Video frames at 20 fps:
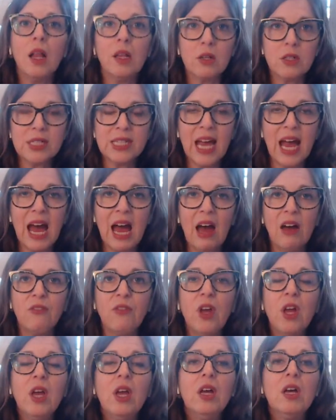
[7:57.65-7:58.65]
colors
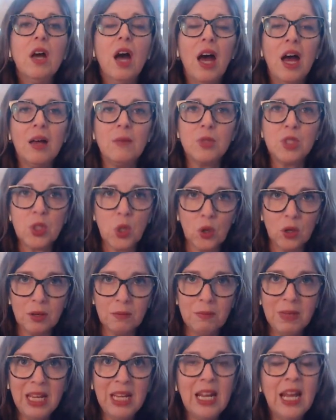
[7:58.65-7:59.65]
have
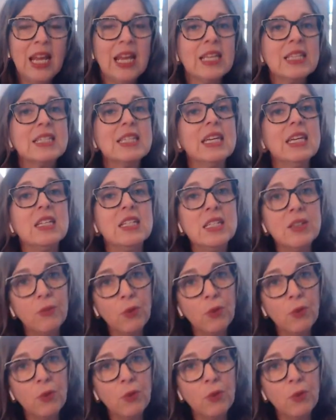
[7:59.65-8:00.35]
certain meanings. In